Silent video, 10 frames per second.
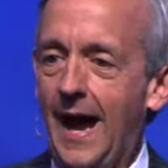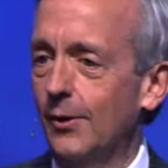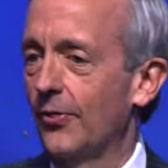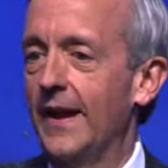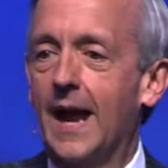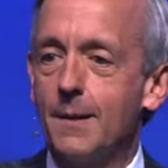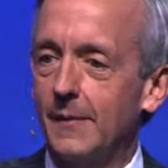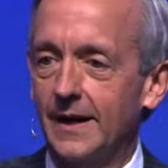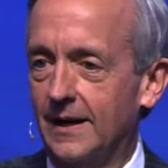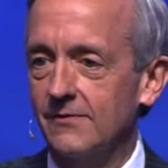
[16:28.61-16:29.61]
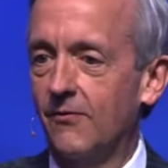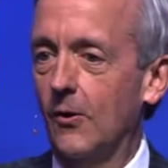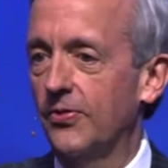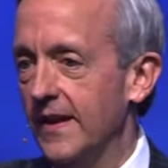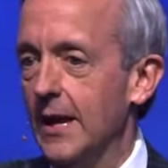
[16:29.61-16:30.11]
I don't think I'm going to
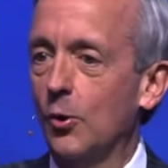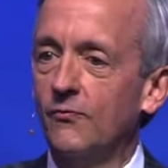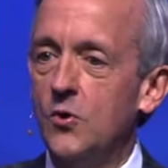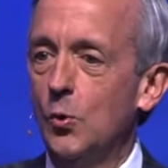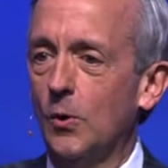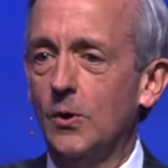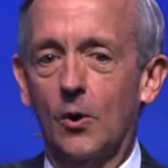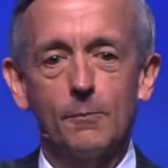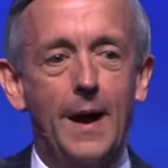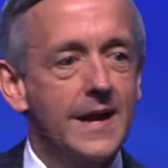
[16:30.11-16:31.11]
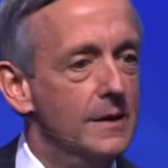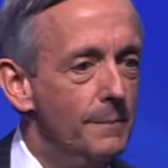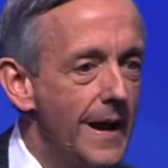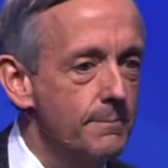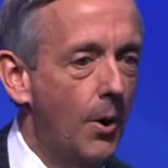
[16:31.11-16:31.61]
convert the interviewer or my
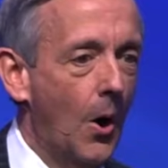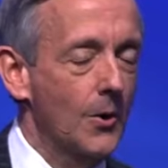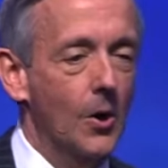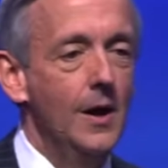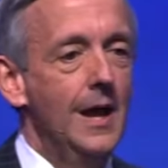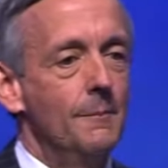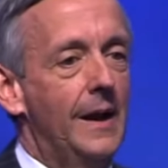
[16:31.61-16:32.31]
debate partner,